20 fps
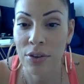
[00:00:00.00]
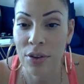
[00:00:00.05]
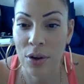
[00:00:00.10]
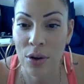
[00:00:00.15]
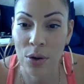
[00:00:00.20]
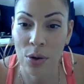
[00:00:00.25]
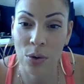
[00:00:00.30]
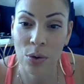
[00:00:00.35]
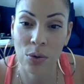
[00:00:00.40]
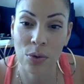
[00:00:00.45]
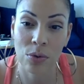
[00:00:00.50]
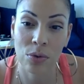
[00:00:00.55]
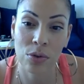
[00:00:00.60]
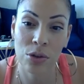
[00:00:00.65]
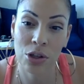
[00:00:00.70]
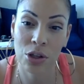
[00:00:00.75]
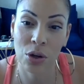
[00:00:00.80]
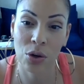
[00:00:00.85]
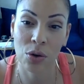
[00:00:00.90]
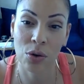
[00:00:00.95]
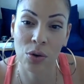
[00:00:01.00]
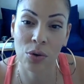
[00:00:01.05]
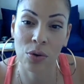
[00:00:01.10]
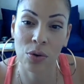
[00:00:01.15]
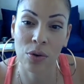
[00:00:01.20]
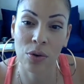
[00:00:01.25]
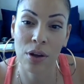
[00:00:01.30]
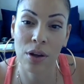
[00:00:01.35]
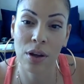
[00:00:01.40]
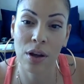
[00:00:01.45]
So,
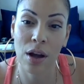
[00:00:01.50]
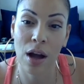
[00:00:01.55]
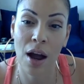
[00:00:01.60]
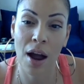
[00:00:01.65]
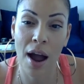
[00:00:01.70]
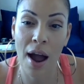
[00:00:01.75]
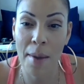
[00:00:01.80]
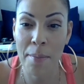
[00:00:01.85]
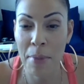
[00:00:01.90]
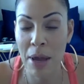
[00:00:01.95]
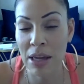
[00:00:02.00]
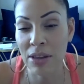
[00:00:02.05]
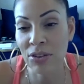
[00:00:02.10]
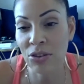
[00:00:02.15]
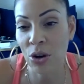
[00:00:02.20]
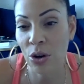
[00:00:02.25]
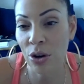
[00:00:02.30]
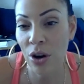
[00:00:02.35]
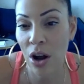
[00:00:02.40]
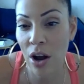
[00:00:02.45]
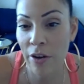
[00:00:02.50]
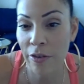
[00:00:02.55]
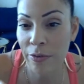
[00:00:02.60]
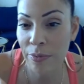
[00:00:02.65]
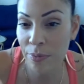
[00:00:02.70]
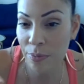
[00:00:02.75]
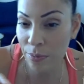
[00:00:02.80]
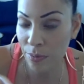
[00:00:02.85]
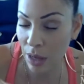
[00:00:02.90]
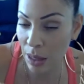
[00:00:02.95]
I may start
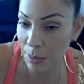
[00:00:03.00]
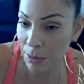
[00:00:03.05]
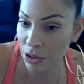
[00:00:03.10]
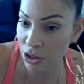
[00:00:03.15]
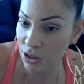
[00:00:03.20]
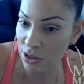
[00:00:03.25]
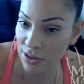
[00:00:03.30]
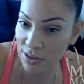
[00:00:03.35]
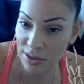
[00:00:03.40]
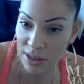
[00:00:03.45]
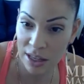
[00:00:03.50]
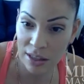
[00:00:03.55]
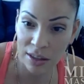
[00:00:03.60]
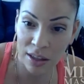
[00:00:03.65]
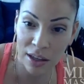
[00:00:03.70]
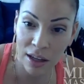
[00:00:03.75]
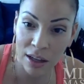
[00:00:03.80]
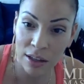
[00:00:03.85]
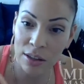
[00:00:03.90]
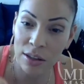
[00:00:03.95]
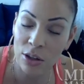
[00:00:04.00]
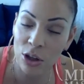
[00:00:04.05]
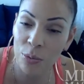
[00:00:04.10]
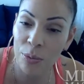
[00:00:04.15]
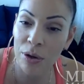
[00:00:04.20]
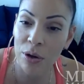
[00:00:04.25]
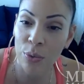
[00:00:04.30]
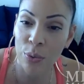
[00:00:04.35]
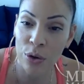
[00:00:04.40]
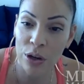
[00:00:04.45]
off maybe just sending a little
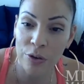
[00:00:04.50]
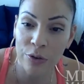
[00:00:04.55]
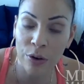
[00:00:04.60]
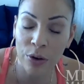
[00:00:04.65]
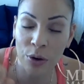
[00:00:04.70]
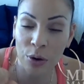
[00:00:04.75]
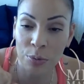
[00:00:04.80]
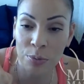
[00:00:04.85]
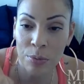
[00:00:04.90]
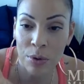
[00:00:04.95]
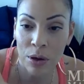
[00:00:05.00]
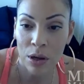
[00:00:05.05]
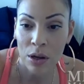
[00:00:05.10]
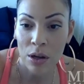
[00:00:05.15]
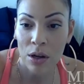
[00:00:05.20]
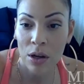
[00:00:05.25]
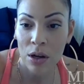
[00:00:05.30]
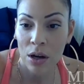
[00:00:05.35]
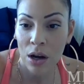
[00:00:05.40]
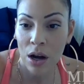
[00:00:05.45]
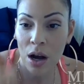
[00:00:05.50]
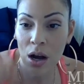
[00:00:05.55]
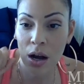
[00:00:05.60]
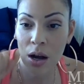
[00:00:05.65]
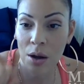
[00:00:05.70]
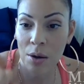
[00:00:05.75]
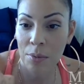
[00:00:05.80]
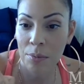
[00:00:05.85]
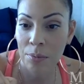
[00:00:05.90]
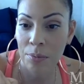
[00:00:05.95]
bit of reverb,
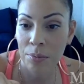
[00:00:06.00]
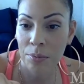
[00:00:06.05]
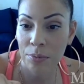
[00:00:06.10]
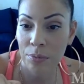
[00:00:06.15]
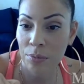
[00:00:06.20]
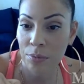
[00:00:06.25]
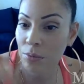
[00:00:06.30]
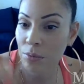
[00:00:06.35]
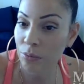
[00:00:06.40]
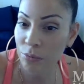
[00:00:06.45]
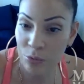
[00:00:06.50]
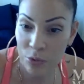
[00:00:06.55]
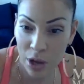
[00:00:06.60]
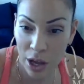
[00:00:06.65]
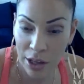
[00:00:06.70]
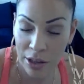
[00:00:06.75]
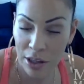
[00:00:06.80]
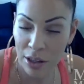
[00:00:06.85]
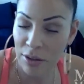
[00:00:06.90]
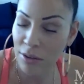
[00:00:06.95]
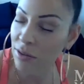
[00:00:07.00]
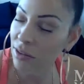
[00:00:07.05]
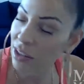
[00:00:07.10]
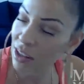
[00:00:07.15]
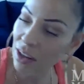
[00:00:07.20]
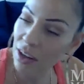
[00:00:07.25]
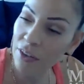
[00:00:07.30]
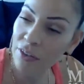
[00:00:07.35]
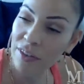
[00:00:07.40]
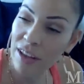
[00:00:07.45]
and then
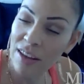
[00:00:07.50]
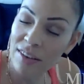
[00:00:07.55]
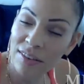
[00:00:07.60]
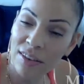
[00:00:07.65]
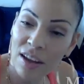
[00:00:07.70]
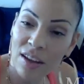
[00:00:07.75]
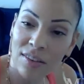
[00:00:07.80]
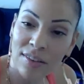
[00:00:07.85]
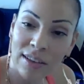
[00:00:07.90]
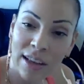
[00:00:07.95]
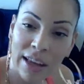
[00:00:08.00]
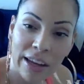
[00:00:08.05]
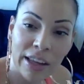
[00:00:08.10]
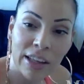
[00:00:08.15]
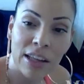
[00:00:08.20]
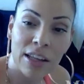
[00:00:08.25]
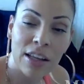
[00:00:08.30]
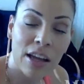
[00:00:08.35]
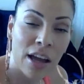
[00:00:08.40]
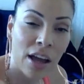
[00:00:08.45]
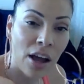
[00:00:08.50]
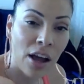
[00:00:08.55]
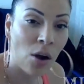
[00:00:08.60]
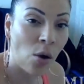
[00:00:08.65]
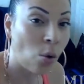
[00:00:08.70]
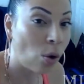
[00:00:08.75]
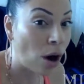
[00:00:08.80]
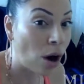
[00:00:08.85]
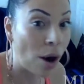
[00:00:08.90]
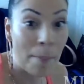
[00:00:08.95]
seeing if that sounds like,
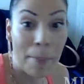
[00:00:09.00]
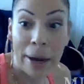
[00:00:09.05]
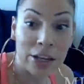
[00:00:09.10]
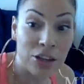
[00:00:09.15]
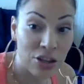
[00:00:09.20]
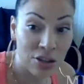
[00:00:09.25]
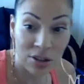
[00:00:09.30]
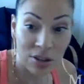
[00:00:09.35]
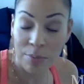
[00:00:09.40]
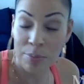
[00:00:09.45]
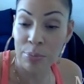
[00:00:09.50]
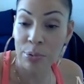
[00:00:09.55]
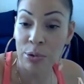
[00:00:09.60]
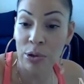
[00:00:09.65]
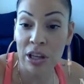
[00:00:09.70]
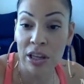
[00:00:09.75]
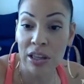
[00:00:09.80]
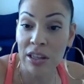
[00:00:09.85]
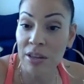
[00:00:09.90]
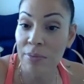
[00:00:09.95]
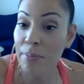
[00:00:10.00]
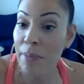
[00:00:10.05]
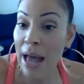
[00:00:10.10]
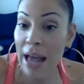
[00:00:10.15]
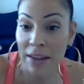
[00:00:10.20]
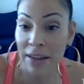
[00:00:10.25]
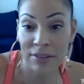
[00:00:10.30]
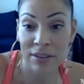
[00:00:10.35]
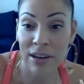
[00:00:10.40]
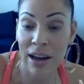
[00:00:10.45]
or I might just completely
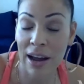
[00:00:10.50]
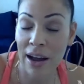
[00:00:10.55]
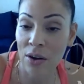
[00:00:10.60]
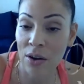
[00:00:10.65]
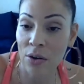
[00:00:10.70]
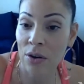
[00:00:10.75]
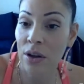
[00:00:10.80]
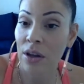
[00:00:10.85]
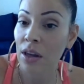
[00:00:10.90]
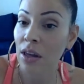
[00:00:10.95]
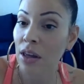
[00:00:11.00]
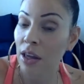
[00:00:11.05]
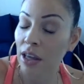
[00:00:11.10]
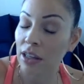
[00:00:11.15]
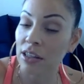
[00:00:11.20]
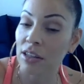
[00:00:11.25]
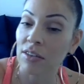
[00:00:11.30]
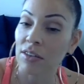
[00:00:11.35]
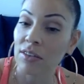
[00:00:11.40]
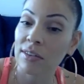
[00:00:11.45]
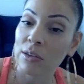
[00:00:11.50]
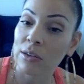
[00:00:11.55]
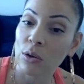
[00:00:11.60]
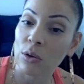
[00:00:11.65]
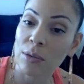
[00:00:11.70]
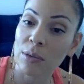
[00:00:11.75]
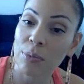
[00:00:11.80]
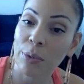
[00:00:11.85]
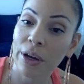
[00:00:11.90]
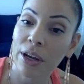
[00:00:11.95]
max it out and then
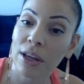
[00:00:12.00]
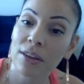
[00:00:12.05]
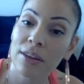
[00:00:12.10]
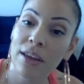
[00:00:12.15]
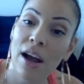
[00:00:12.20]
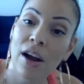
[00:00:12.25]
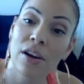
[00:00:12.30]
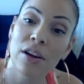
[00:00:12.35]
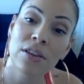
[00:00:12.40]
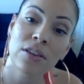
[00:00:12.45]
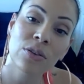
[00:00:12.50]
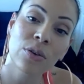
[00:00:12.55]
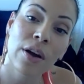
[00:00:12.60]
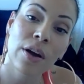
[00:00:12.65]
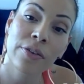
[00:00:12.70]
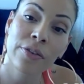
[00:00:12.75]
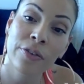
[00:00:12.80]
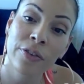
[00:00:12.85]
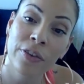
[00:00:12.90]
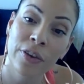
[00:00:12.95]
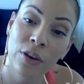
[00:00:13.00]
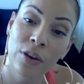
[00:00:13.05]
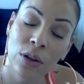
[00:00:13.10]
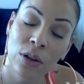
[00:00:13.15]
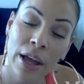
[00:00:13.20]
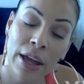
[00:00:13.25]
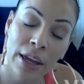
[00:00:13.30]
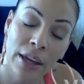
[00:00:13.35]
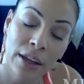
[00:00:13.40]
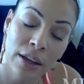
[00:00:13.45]
slowly bring it down until I
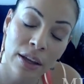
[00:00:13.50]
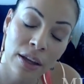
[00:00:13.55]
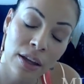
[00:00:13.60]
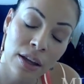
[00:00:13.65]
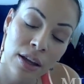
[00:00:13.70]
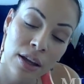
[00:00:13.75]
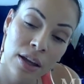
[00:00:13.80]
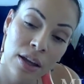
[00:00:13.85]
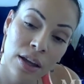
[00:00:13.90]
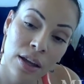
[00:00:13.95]
feel like,